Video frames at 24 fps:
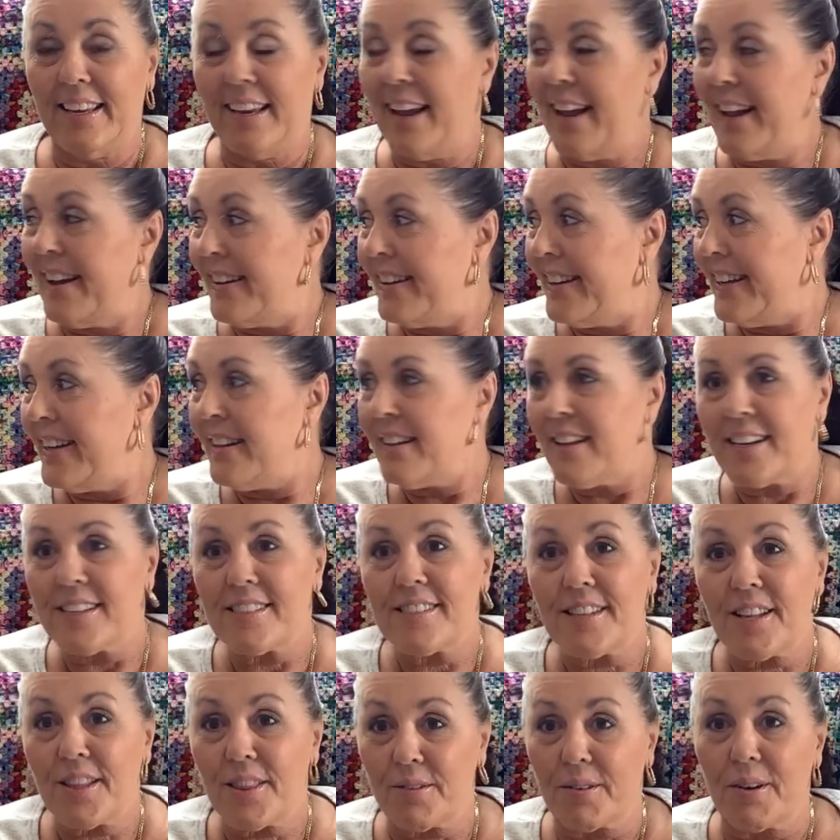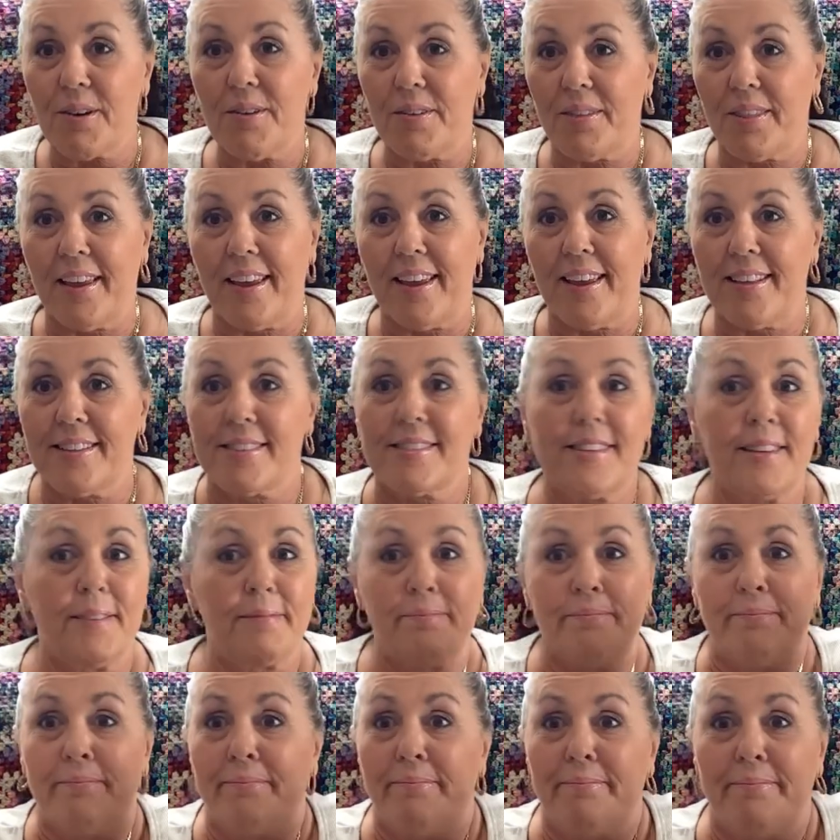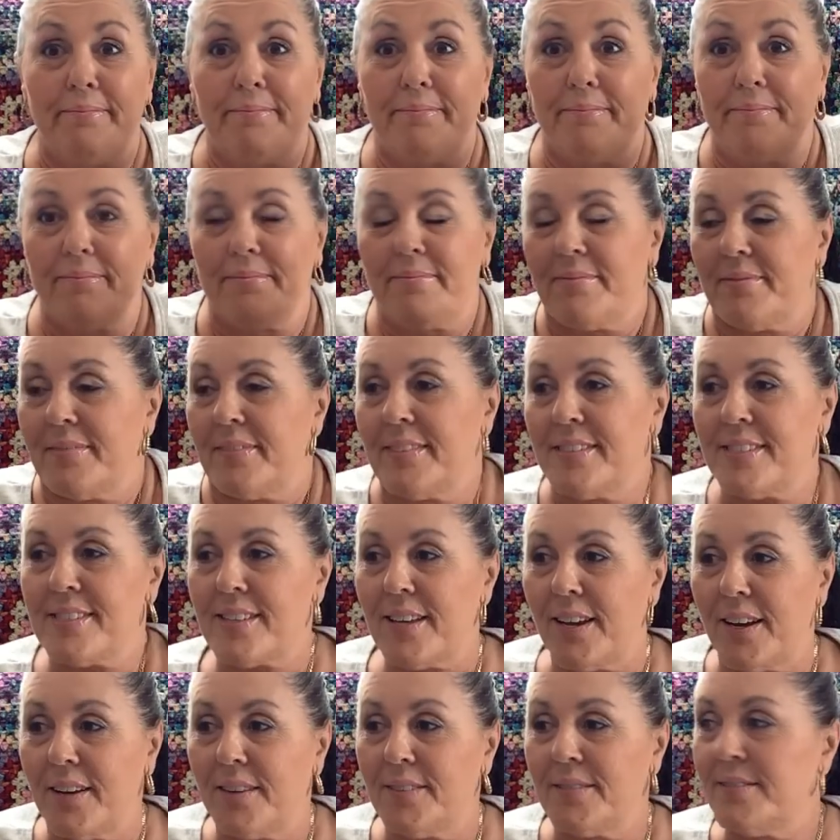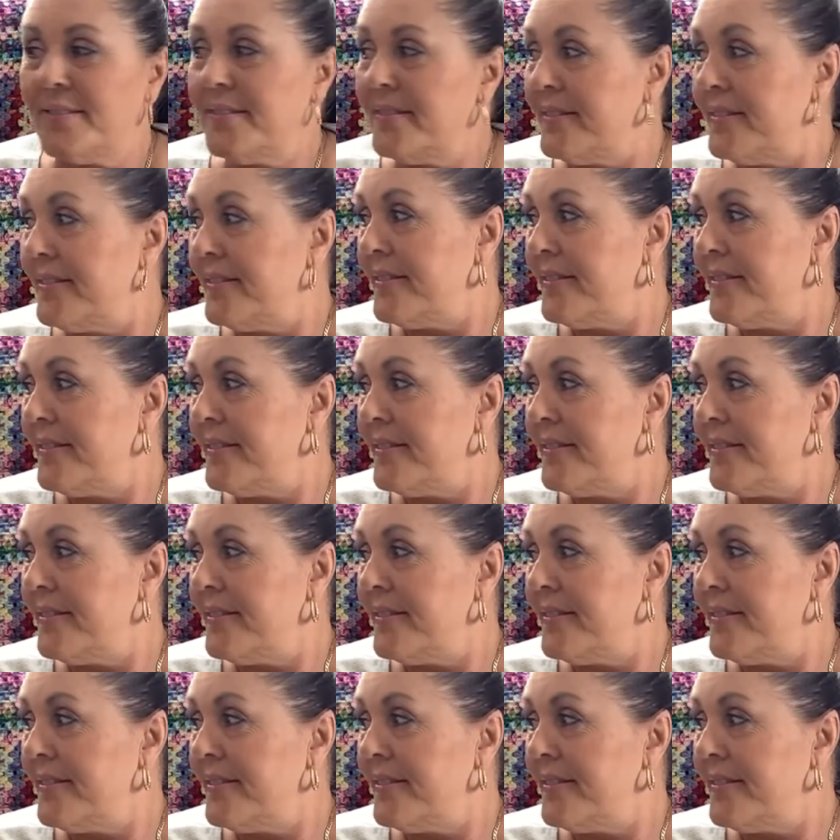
yeah, he likes to throw things. So,